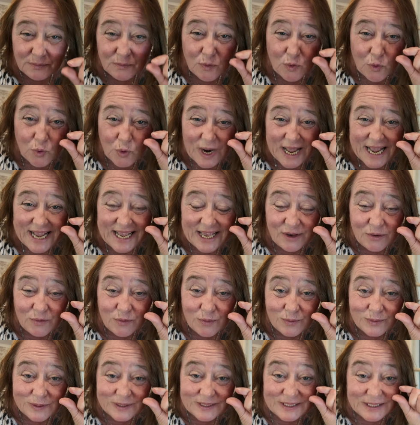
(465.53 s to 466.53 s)
Small
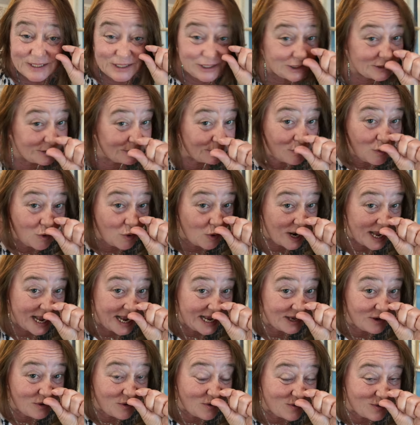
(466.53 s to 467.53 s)
acorns. Small
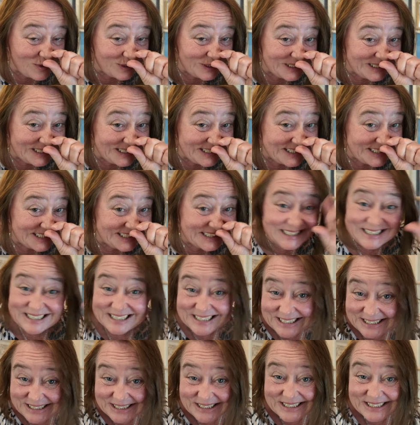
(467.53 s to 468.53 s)
acorns.
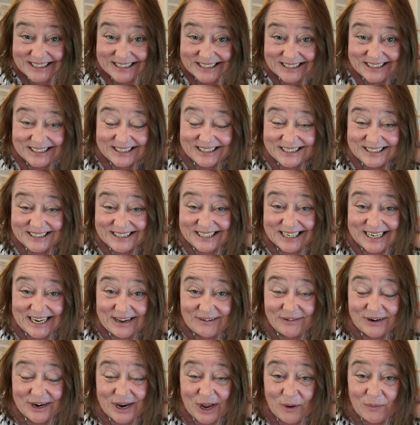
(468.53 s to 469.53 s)
You
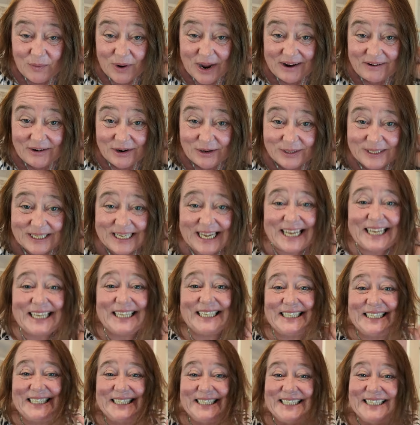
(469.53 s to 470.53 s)
never know where it will
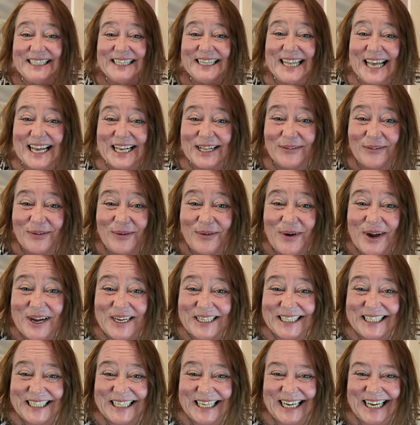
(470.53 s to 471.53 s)
take us. Thanks for
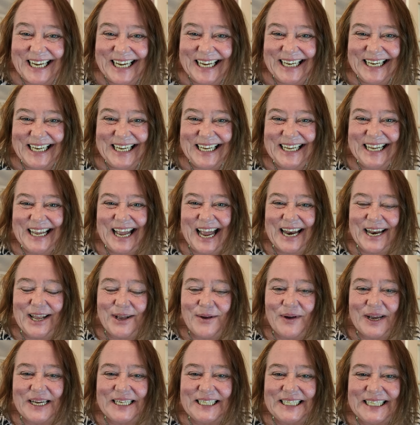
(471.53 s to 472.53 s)
watching. Any
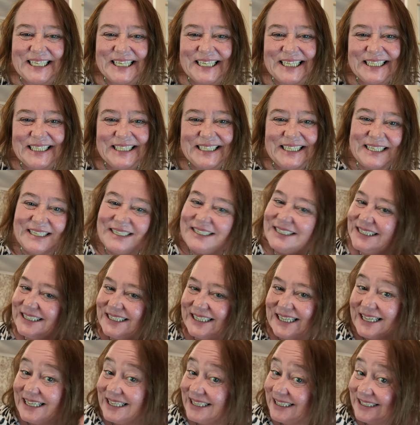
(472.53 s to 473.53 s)
questions?
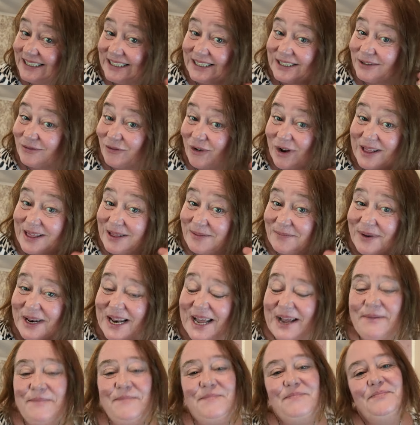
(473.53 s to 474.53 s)
Just write them
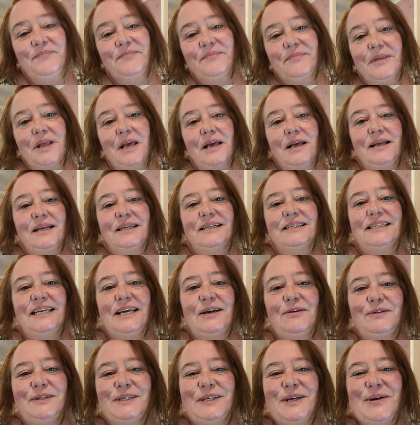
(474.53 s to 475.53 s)
below.
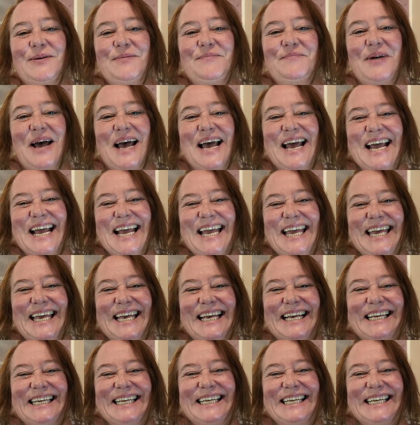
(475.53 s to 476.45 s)
See you all soon. Bye.